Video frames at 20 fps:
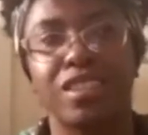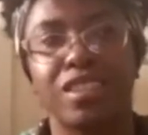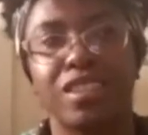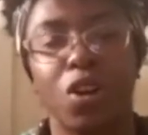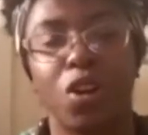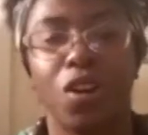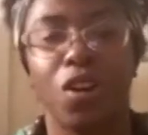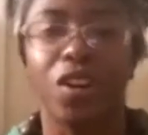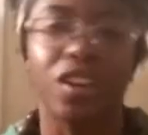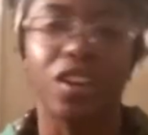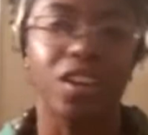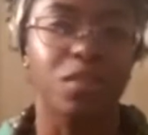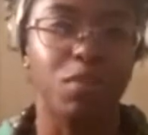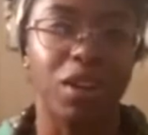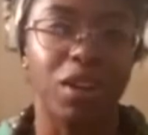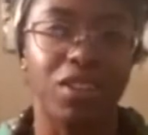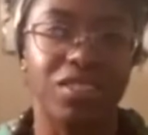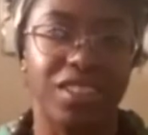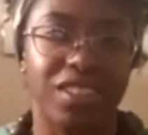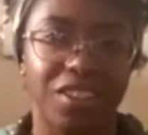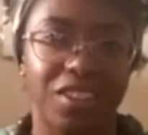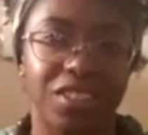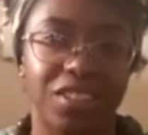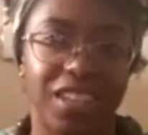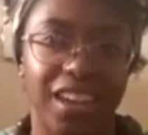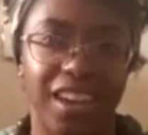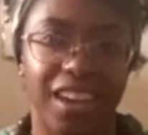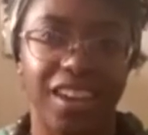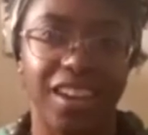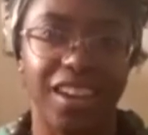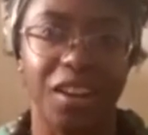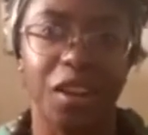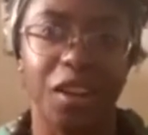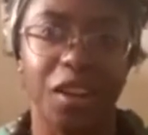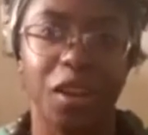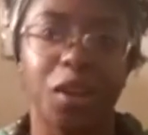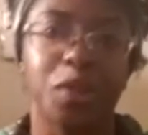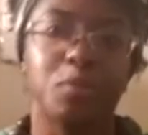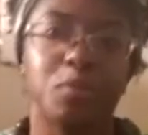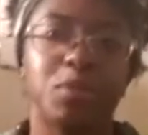talking about Delta 8,
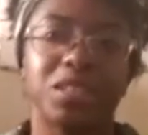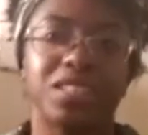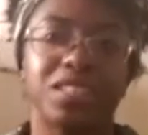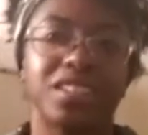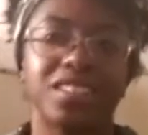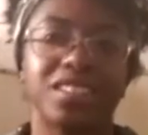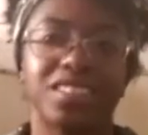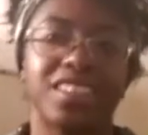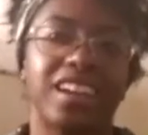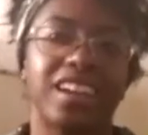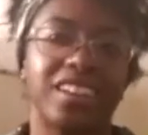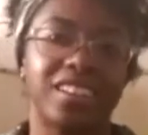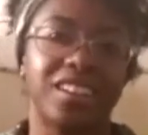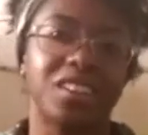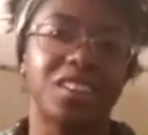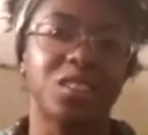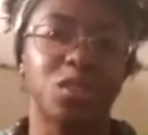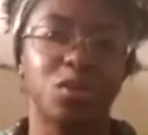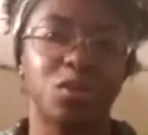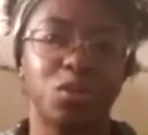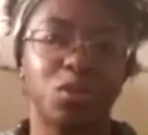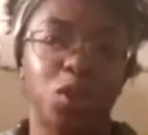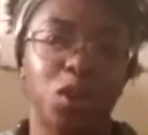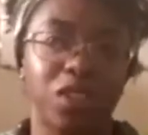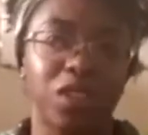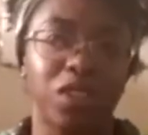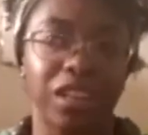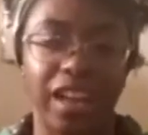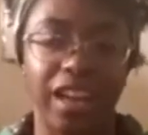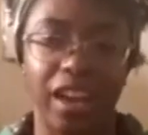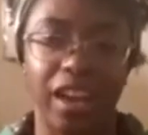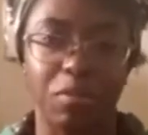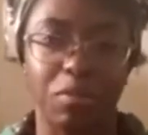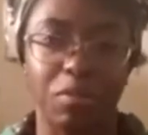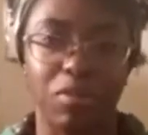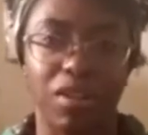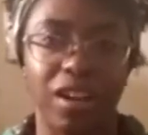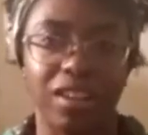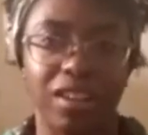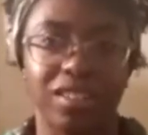but since that does involve a lab
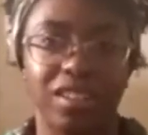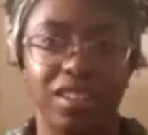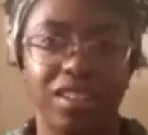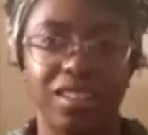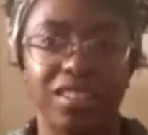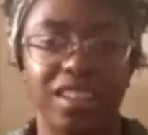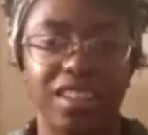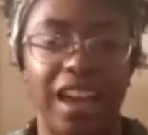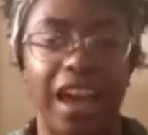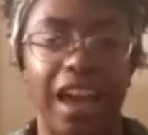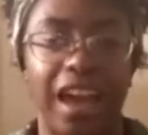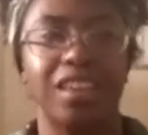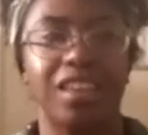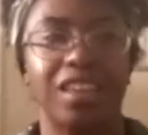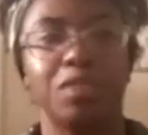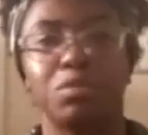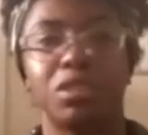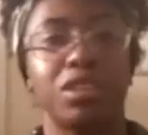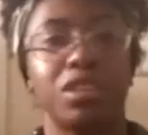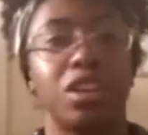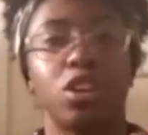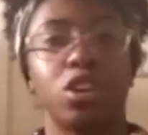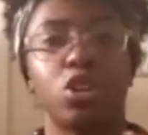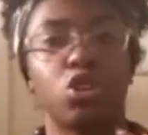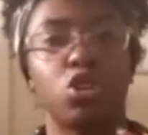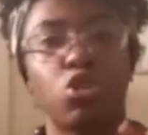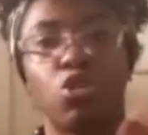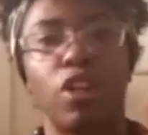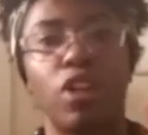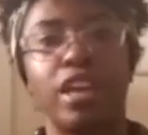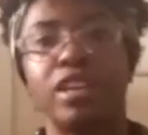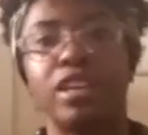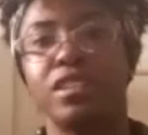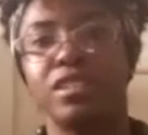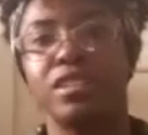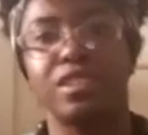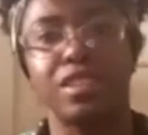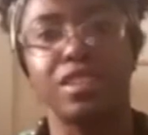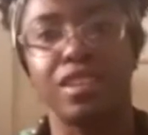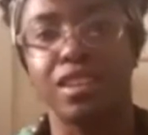process, I keep seeing
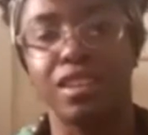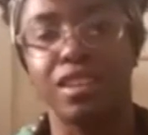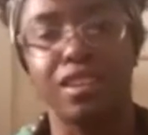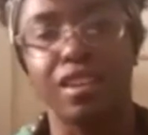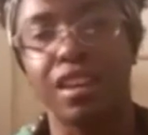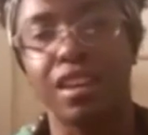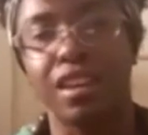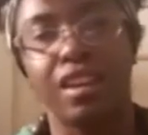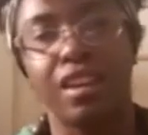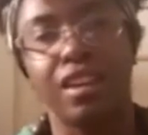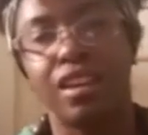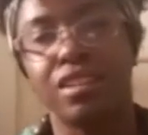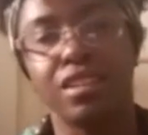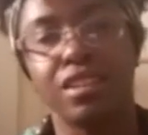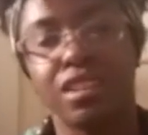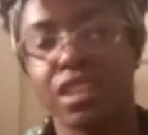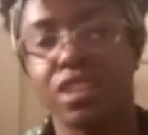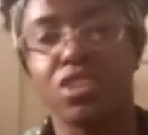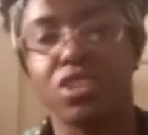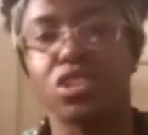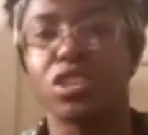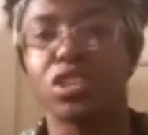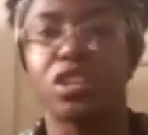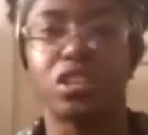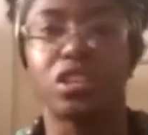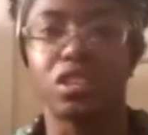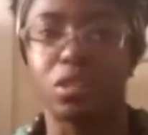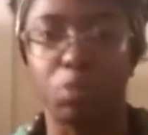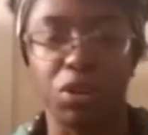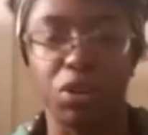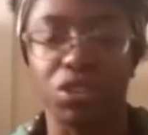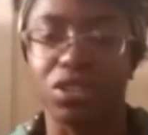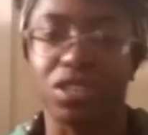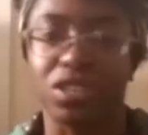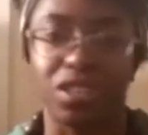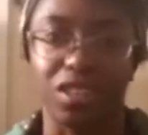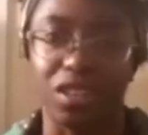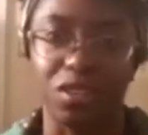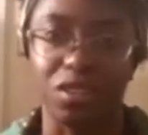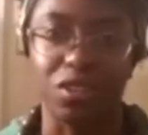crazy, it's essentially
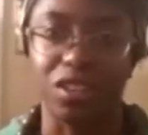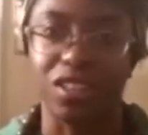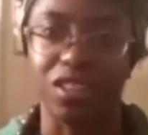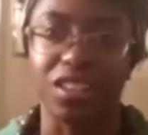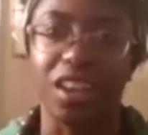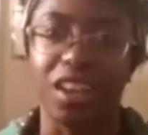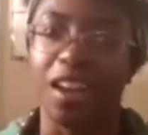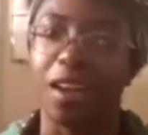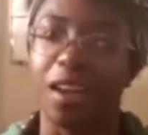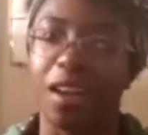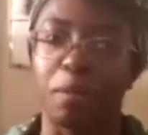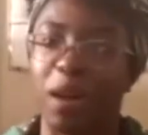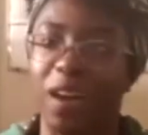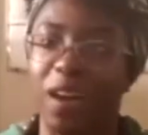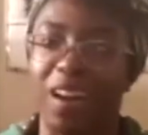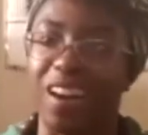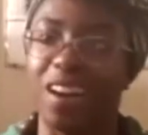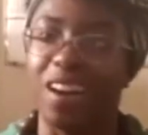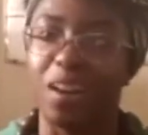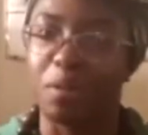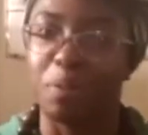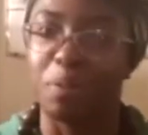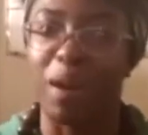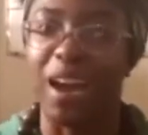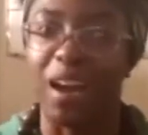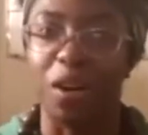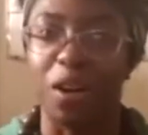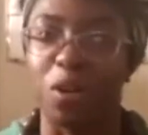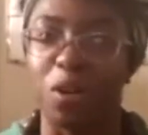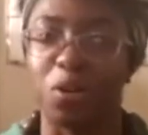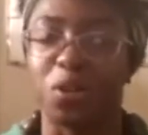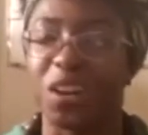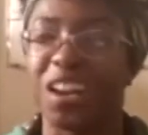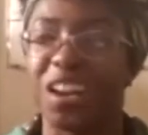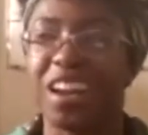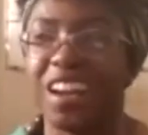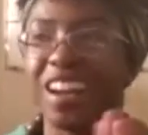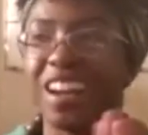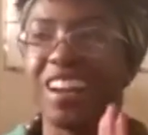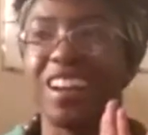conspiracy theory about
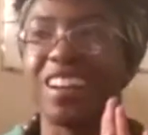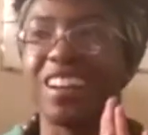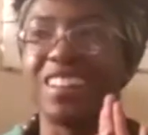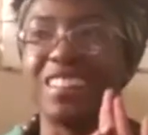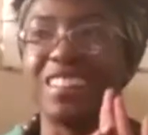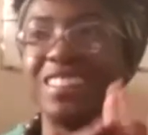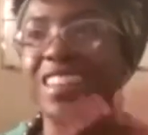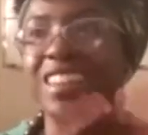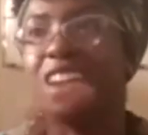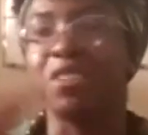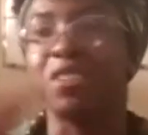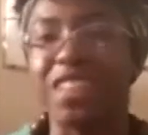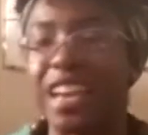Delta